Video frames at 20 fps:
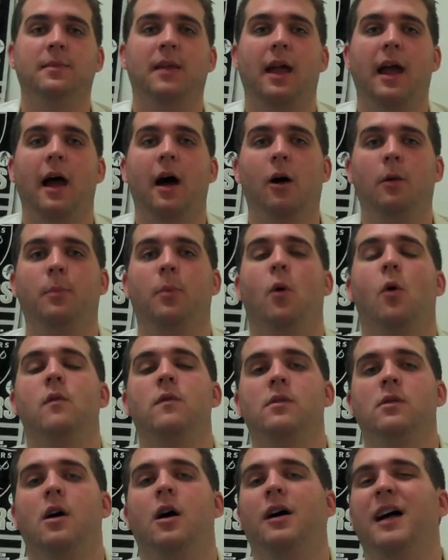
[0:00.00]
They help
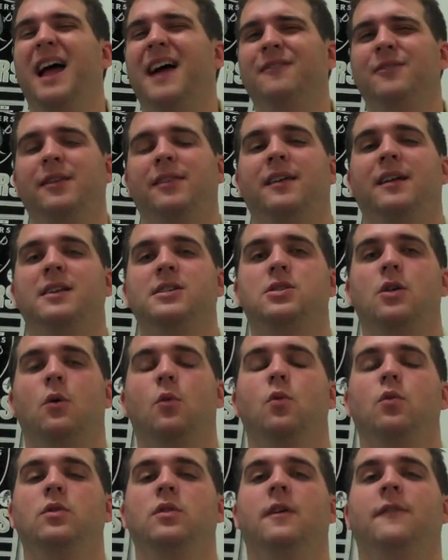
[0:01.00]
overall everything. So
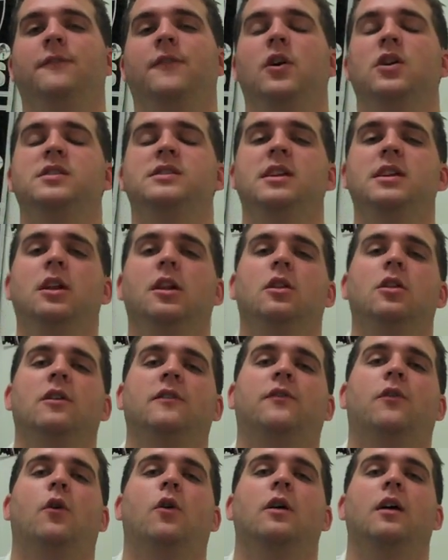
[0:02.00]
the first thing you're gonna look
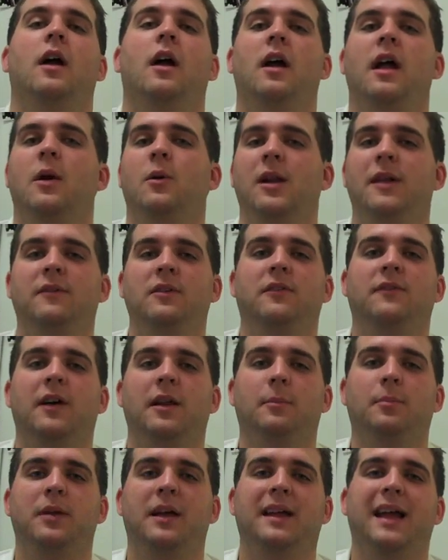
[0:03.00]
for whenever you
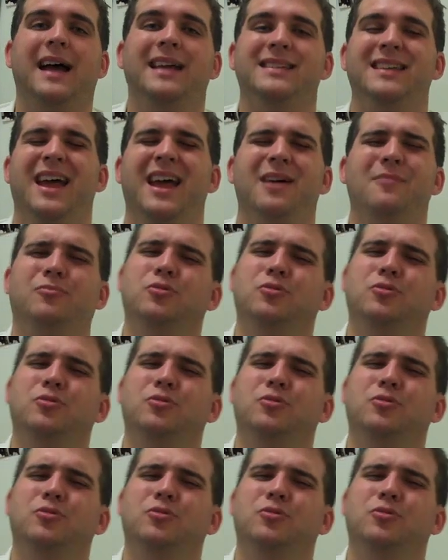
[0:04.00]
find a play, guys,